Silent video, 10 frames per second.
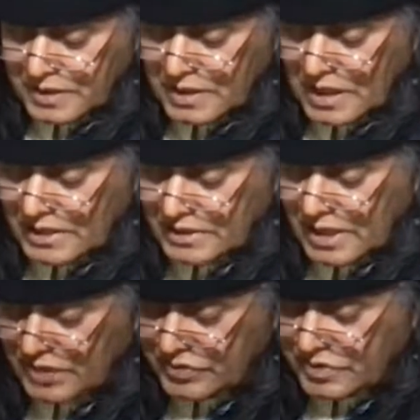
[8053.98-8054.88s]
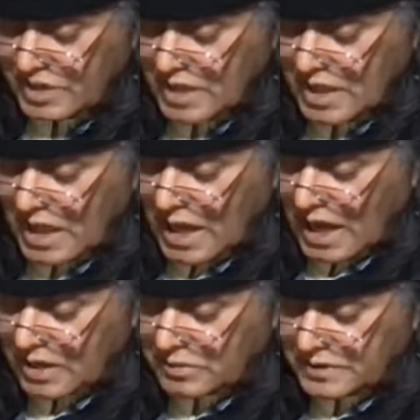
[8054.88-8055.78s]
Nonetheless,
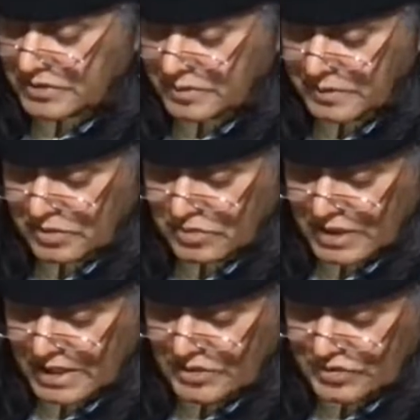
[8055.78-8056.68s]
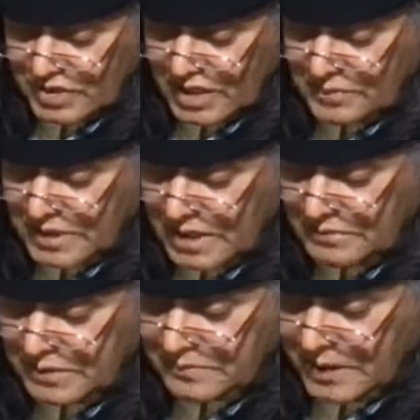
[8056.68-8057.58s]
arguments about race are
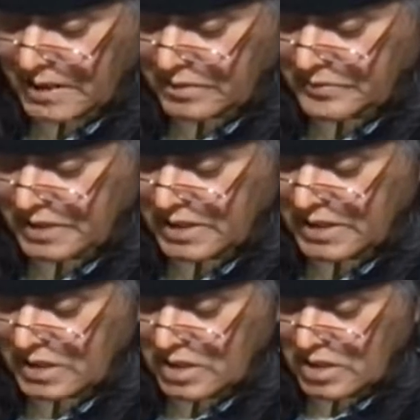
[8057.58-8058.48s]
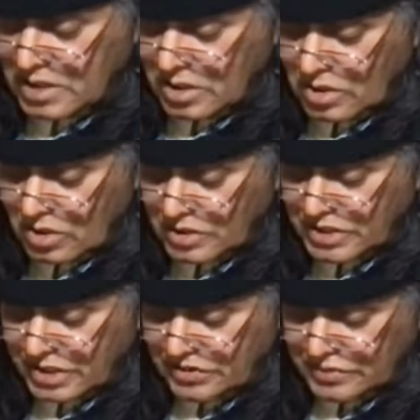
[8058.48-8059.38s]
becoming part of the
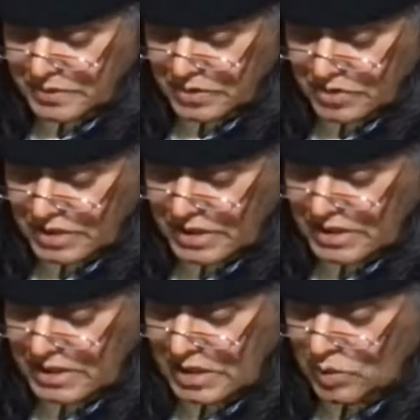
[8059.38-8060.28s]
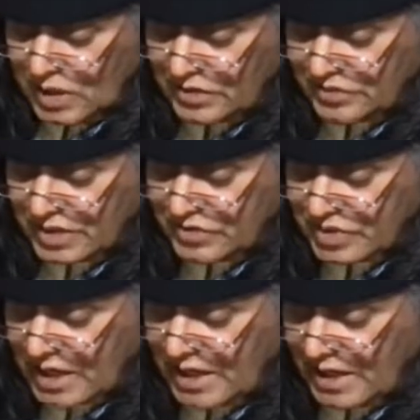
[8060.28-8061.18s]
contest between the US and
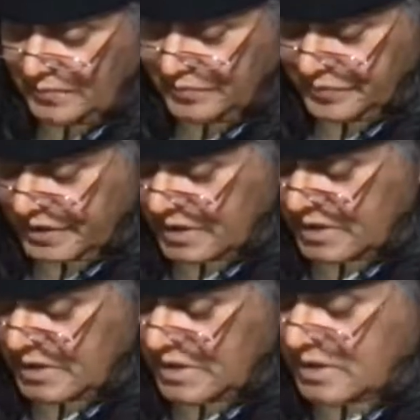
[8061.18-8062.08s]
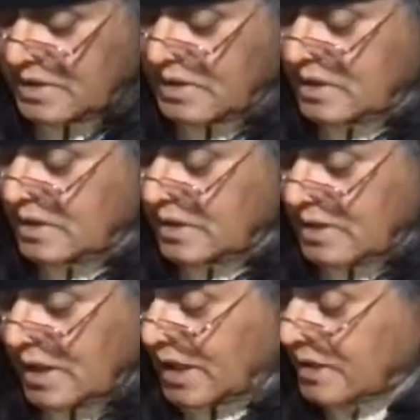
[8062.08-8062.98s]
China.
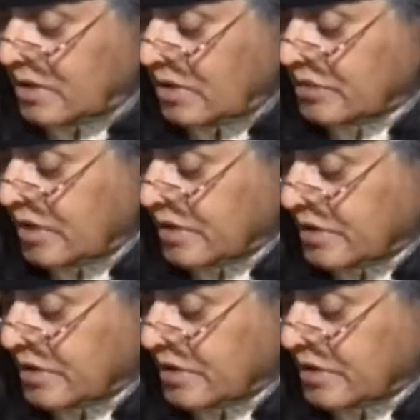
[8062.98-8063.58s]
And it goes on.